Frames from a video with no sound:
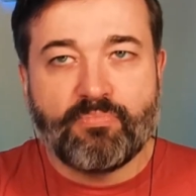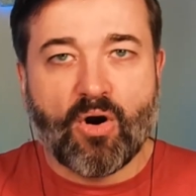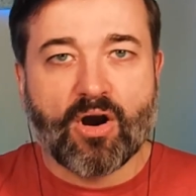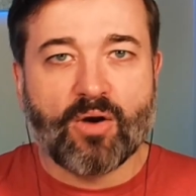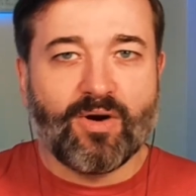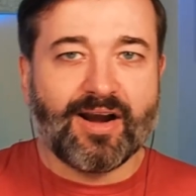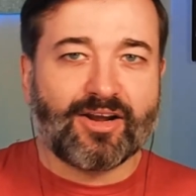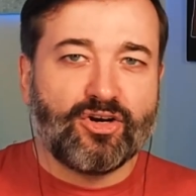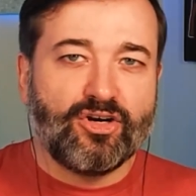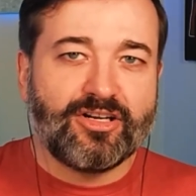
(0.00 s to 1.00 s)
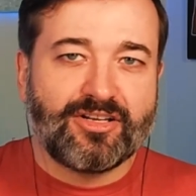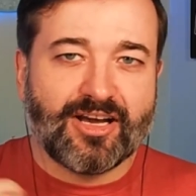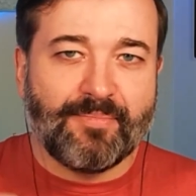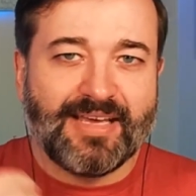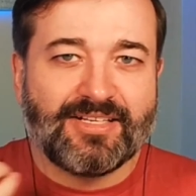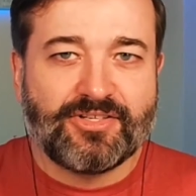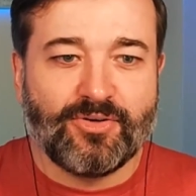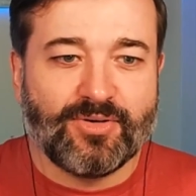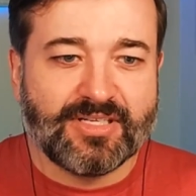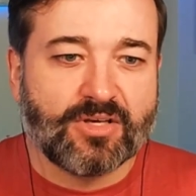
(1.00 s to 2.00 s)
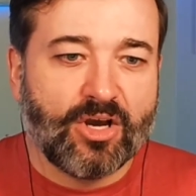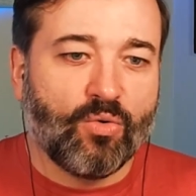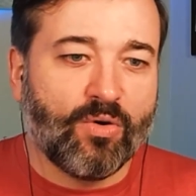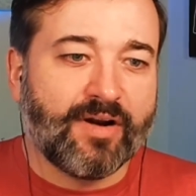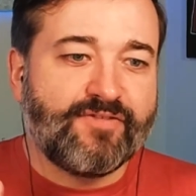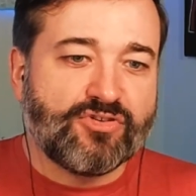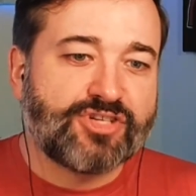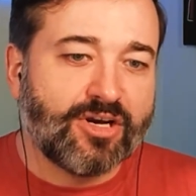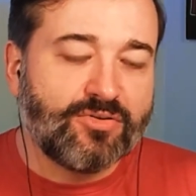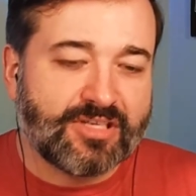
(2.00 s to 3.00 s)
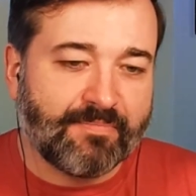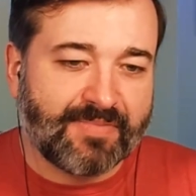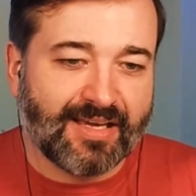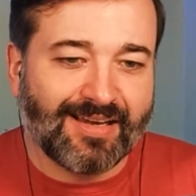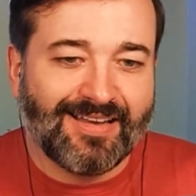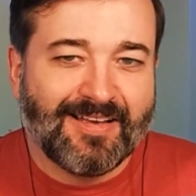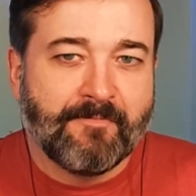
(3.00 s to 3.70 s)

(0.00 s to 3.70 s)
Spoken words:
part where it could come into is, what if you show something,